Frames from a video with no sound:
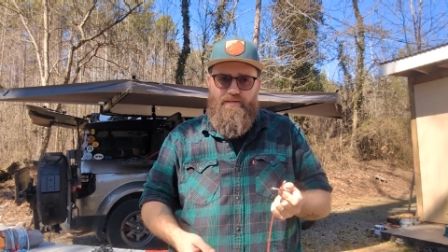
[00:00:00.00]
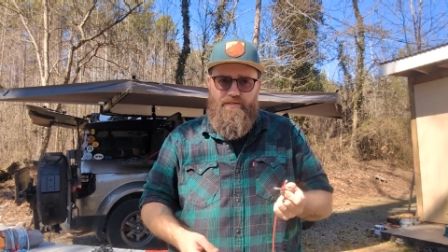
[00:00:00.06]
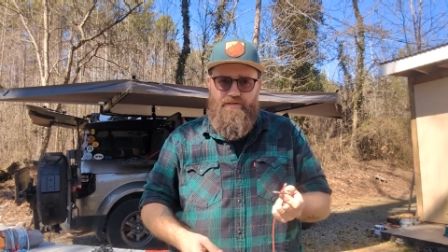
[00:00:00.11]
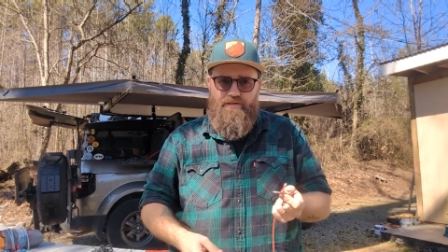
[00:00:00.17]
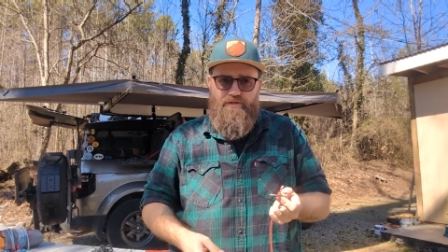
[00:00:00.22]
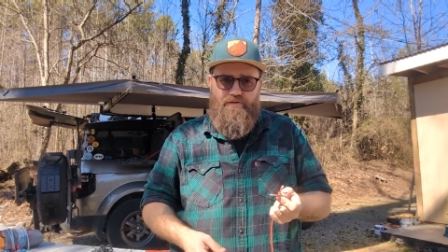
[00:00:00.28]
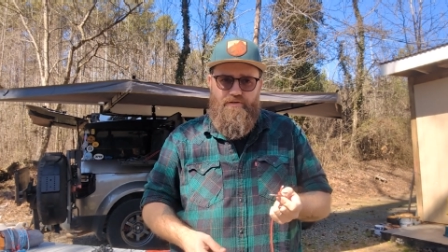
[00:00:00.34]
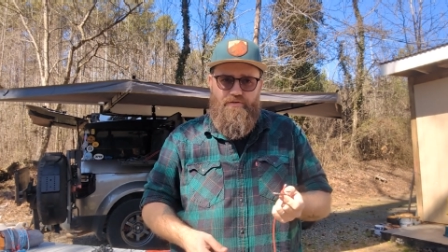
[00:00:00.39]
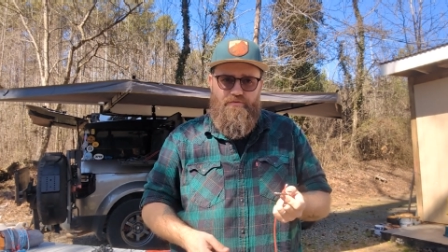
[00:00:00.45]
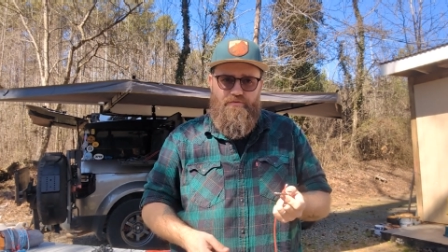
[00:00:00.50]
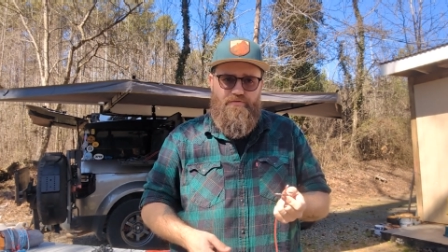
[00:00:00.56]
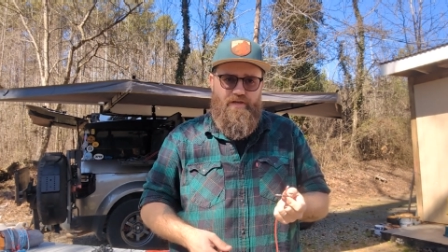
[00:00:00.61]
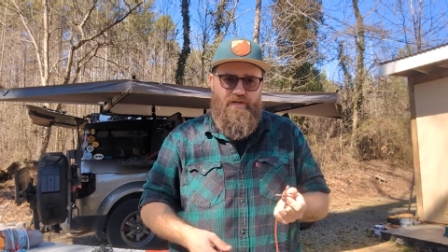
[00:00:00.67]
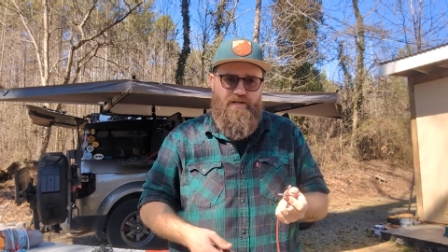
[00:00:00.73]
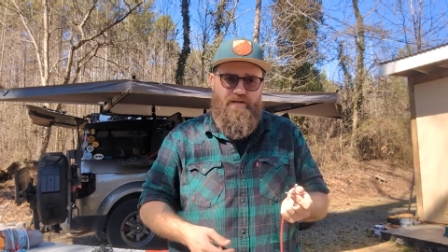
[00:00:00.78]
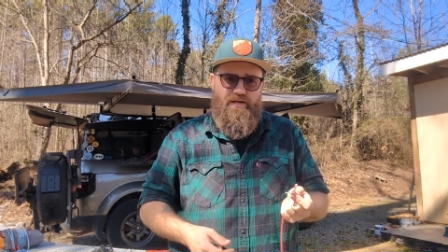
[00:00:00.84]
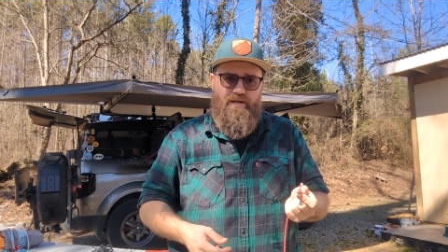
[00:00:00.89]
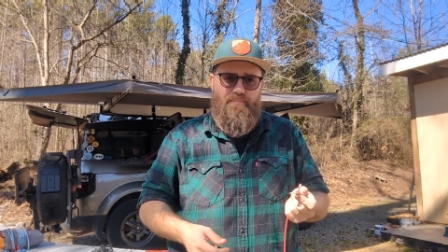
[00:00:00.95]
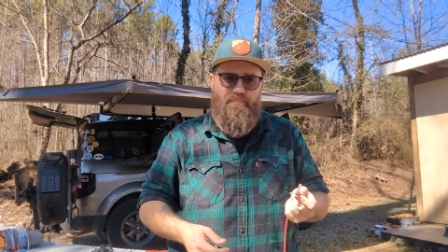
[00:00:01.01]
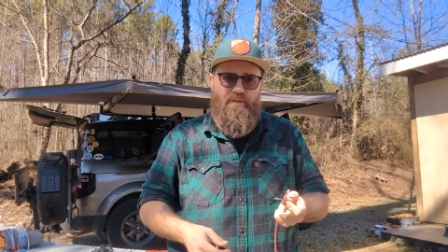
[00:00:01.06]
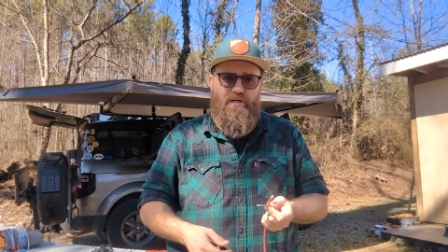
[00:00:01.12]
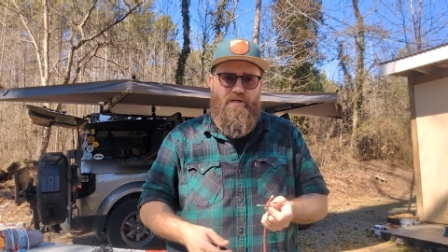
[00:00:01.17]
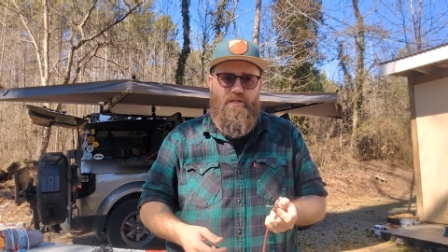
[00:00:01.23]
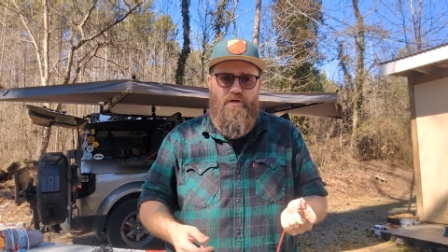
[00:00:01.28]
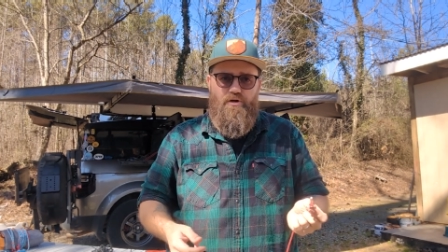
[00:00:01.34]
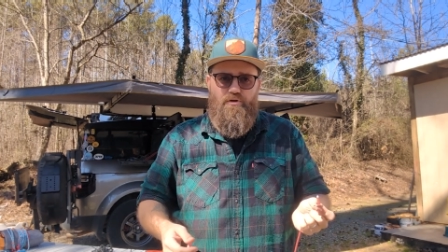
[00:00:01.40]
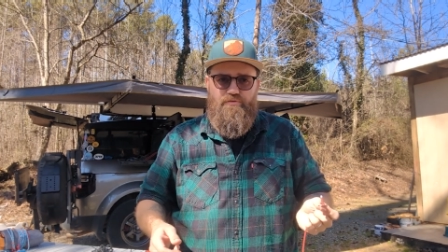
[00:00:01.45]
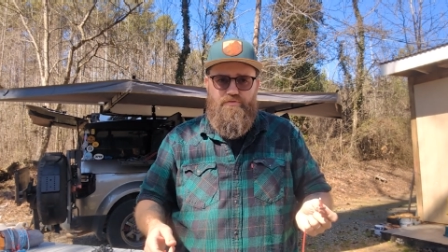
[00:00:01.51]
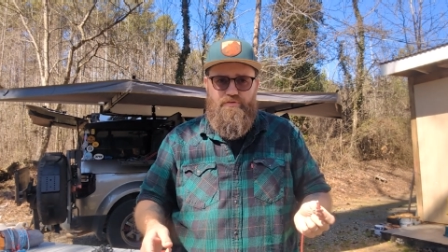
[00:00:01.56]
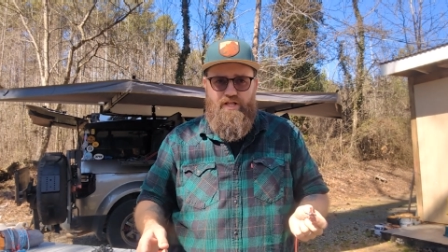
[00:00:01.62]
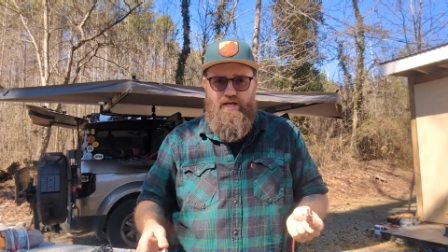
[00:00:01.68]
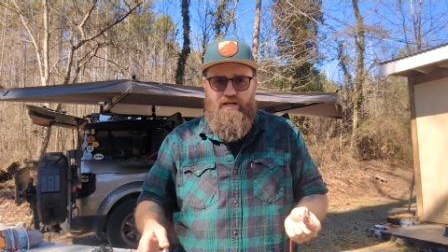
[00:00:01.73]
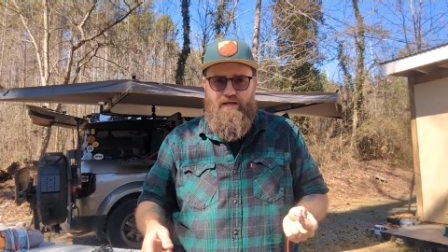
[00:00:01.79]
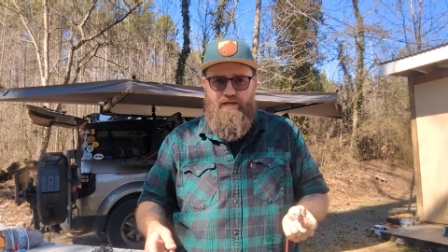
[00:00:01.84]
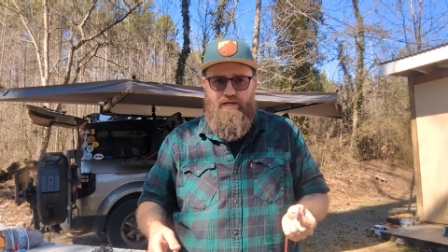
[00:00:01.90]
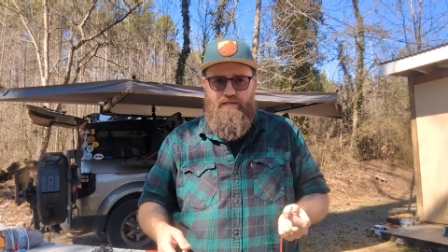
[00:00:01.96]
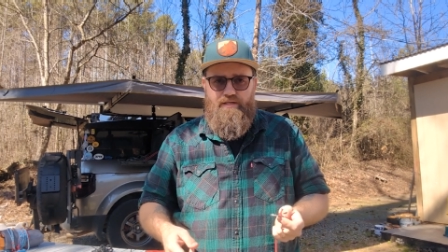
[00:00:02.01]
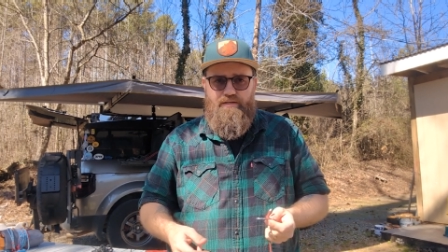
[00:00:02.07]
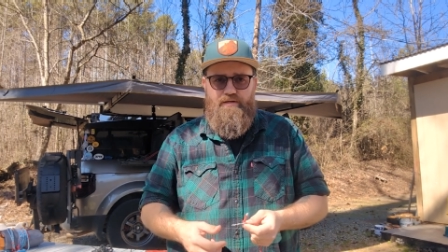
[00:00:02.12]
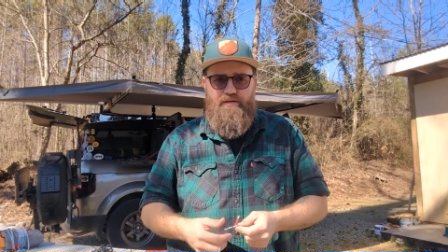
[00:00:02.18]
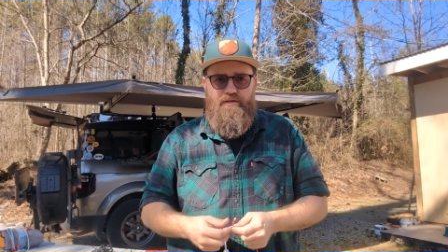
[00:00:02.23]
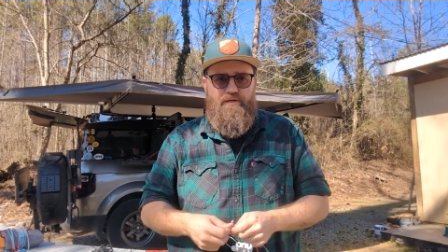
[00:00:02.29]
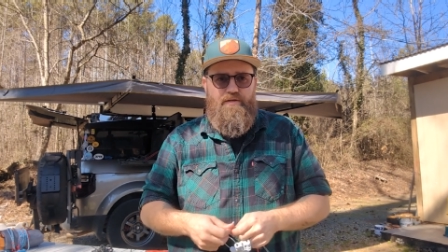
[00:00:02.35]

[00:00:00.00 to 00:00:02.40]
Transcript: you know, you're setting up a clothesline,